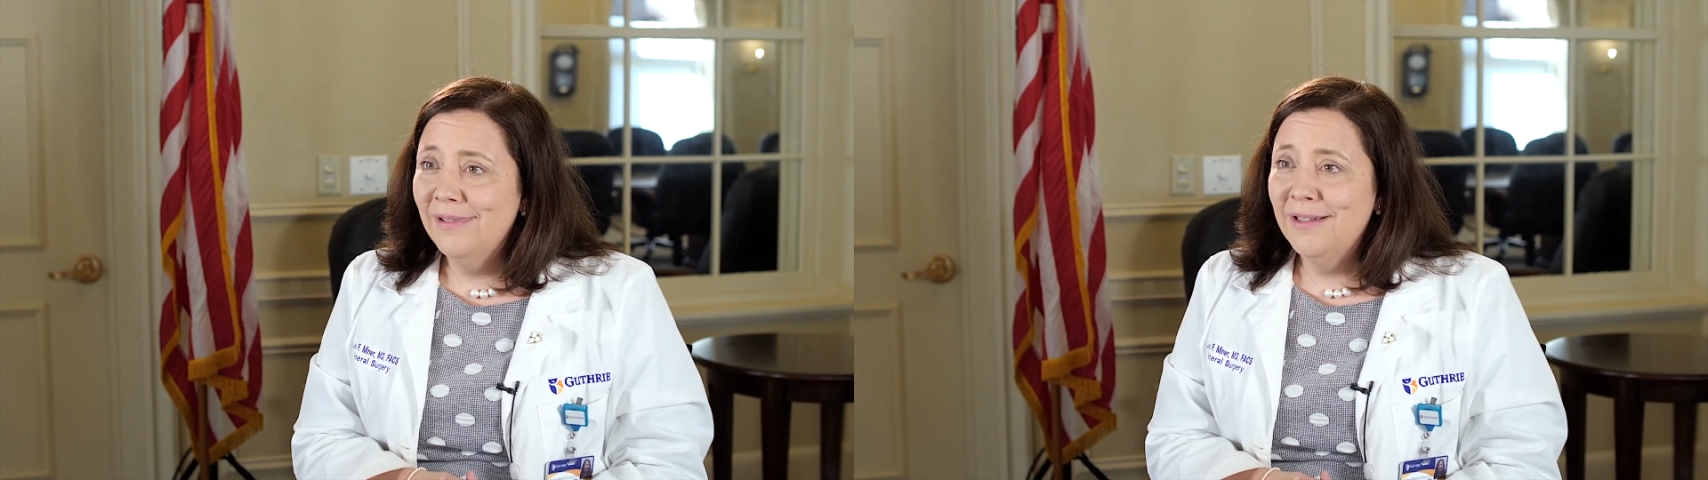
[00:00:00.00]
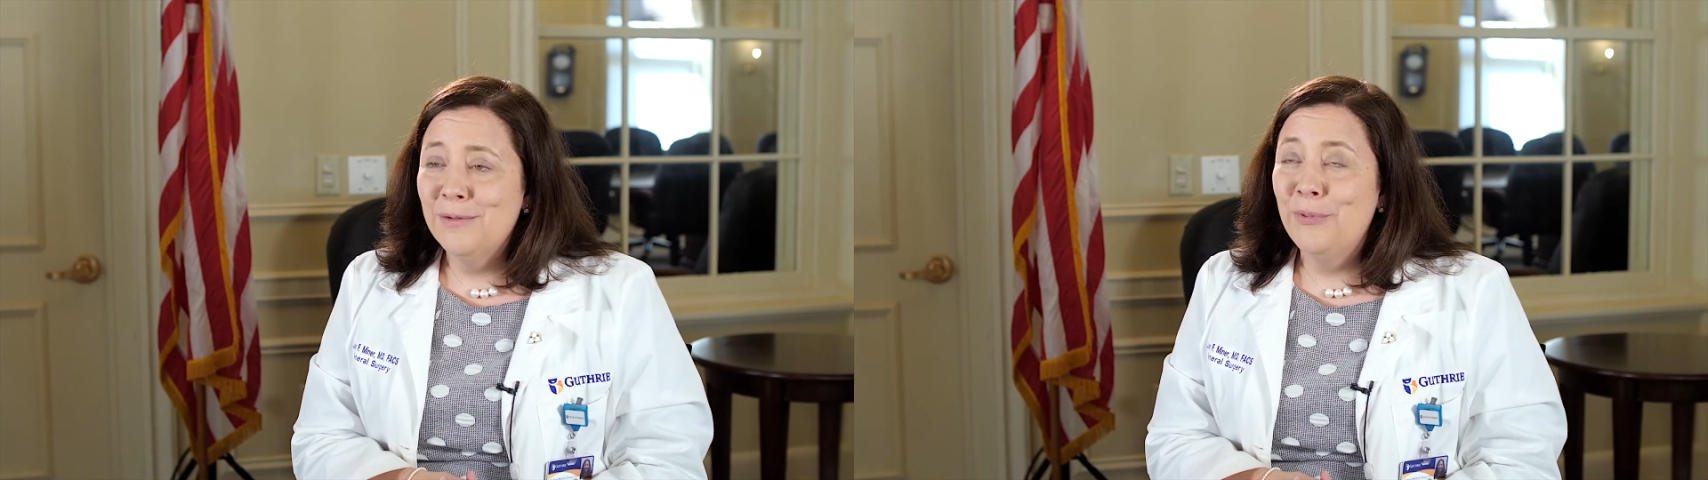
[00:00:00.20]

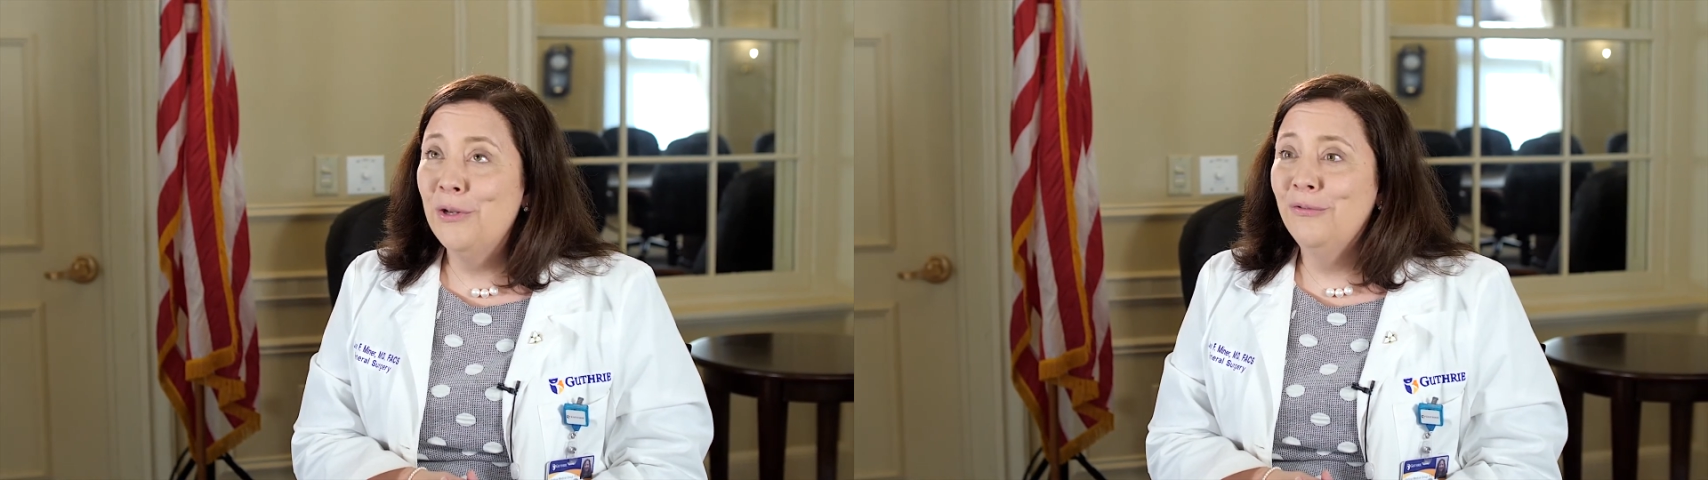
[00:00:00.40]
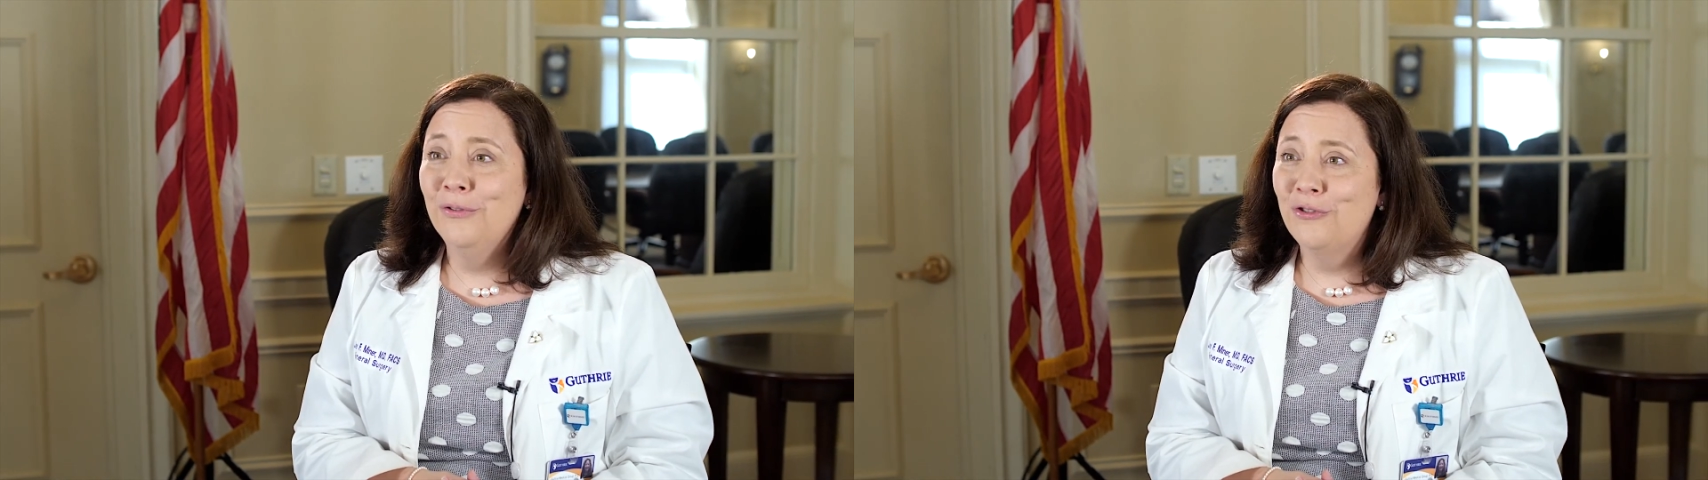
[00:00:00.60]
it's a
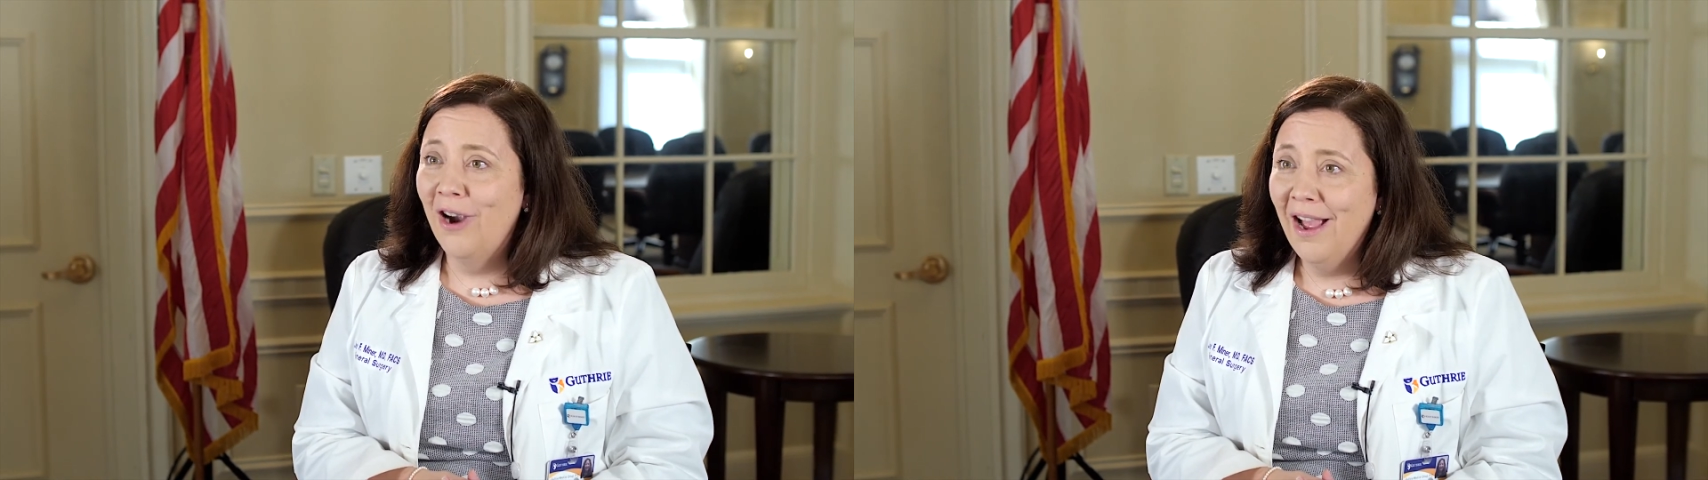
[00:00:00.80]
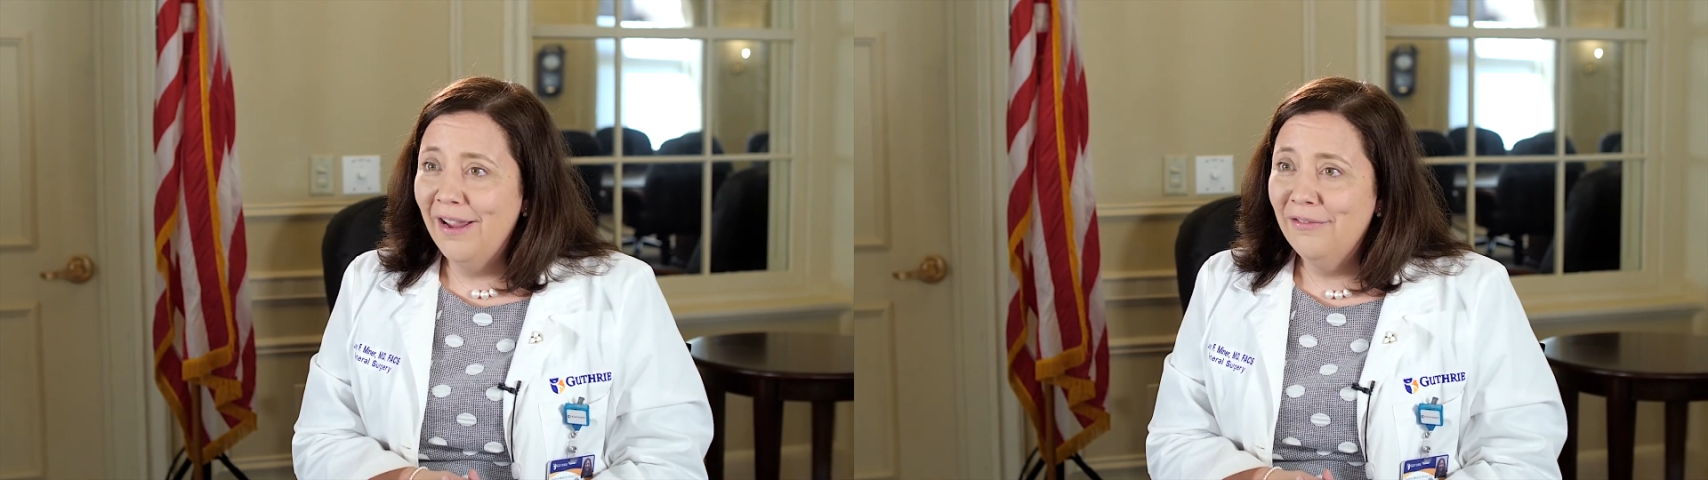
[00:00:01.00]
beautiful
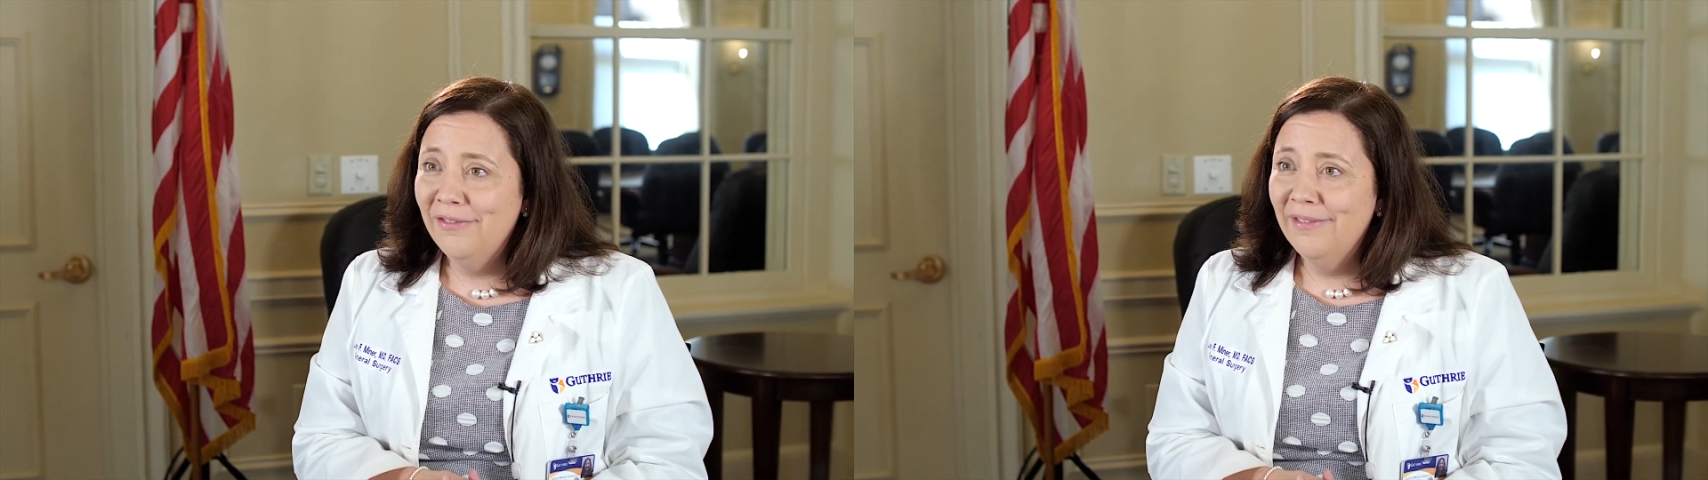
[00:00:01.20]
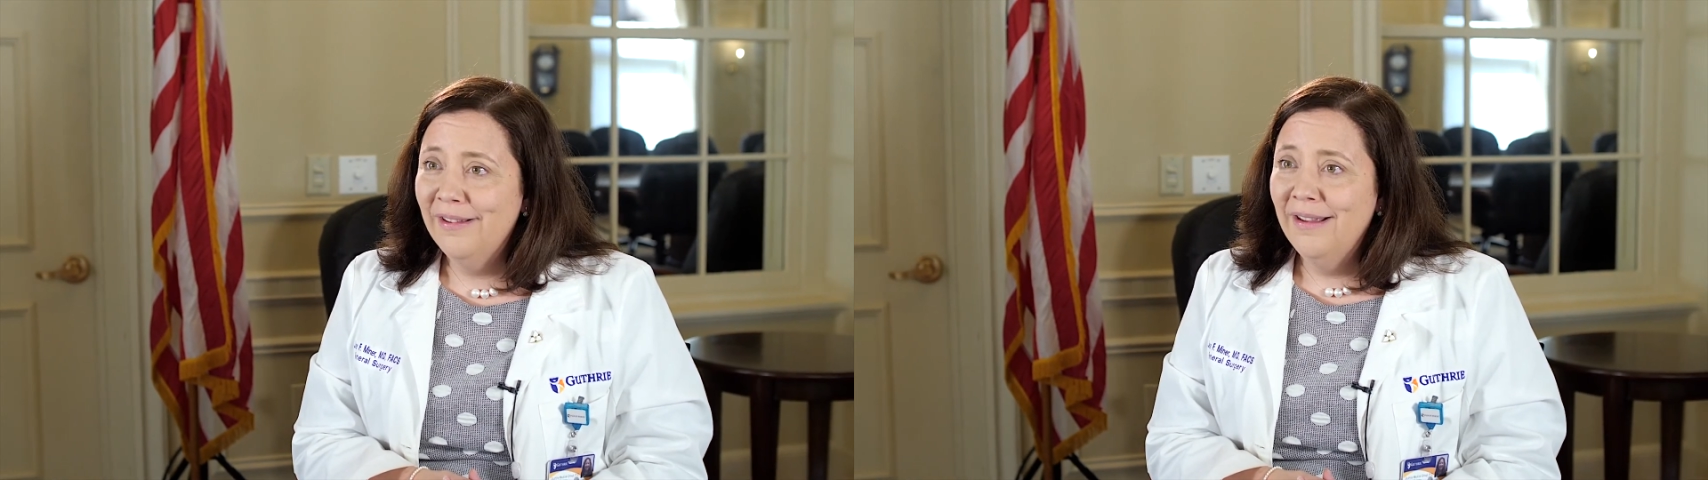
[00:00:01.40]
drive.